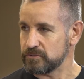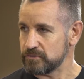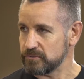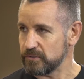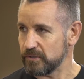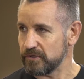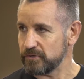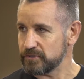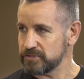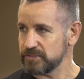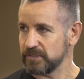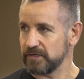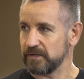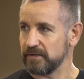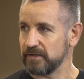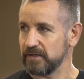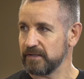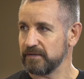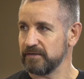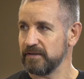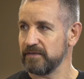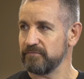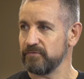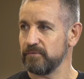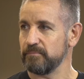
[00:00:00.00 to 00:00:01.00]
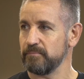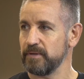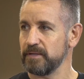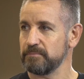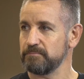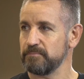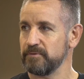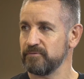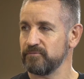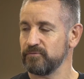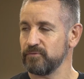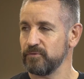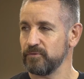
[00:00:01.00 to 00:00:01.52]
Joash and I had never met
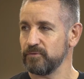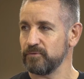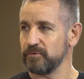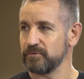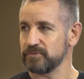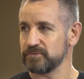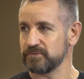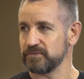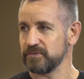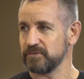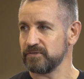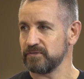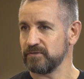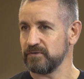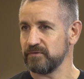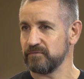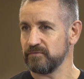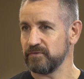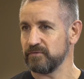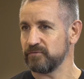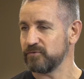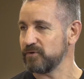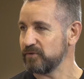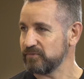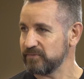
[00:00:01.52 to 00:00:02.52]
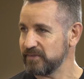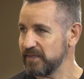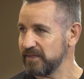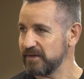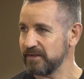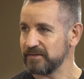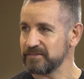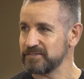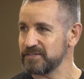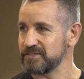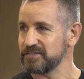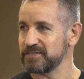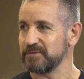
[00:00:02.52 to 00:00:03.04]
before, so you've got that
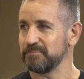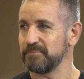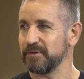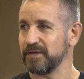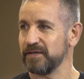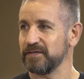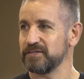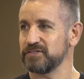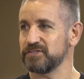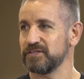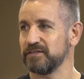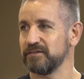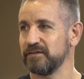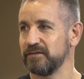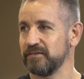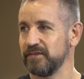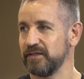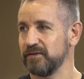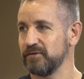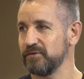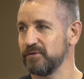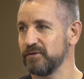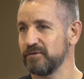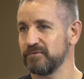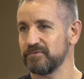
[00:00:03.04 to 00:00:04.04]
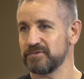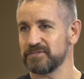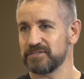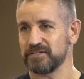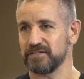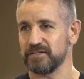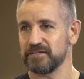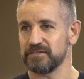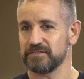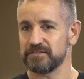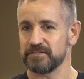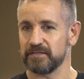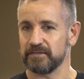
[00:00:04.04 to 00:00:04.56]
anticipation and that
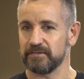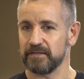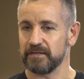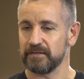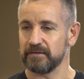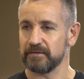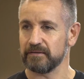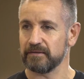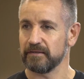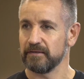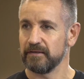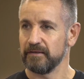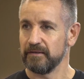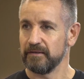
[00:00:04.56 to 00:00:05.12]
nervousness, and then